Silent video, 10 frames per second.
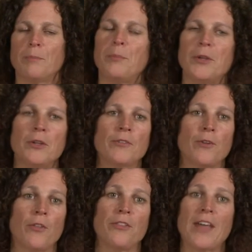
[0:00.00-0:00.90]

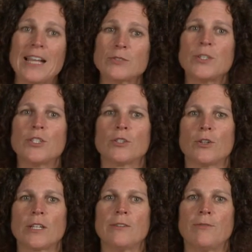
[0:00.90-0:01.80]
Beautiful. That's what you're
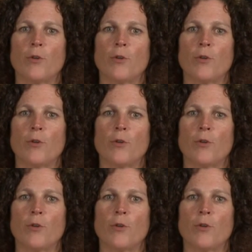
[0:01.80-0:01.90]
looking